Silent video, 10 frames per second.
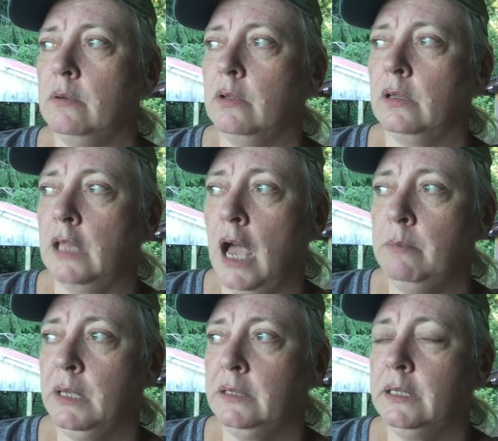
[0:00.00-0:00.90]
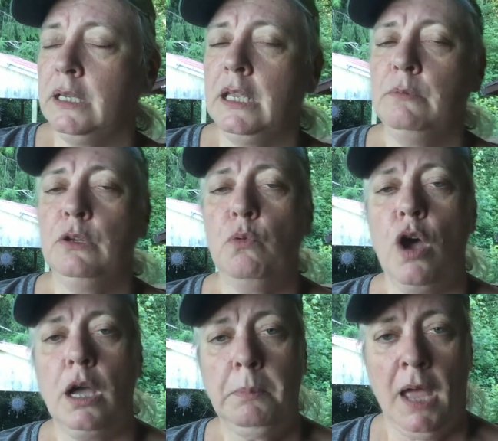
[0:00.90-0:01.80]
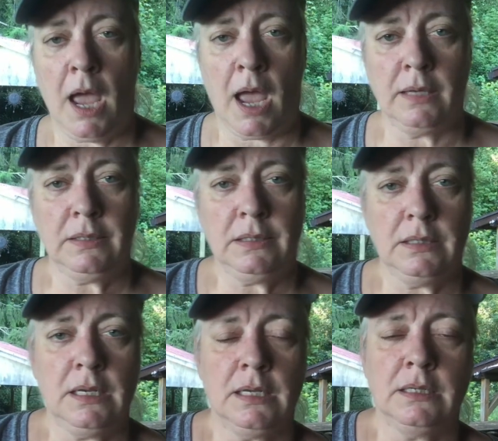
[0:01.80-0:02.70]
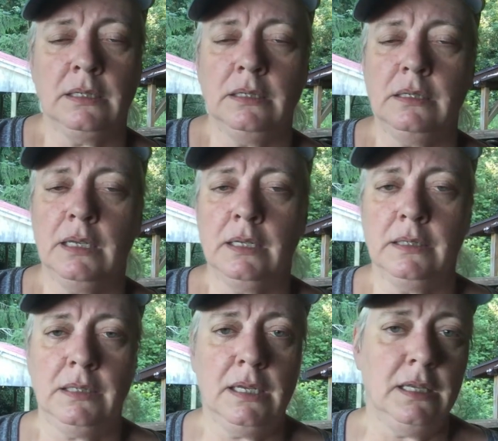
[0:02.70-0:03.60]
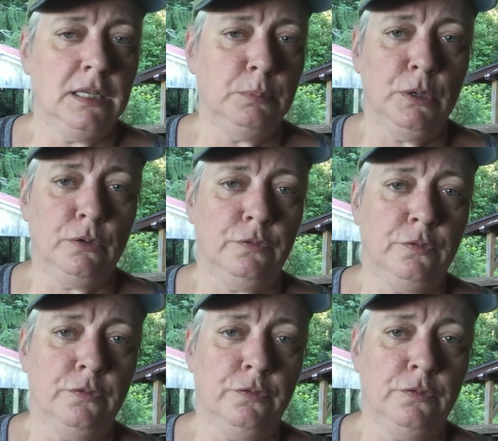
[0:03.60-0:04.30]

allotments, and he would walk past and see these beautiful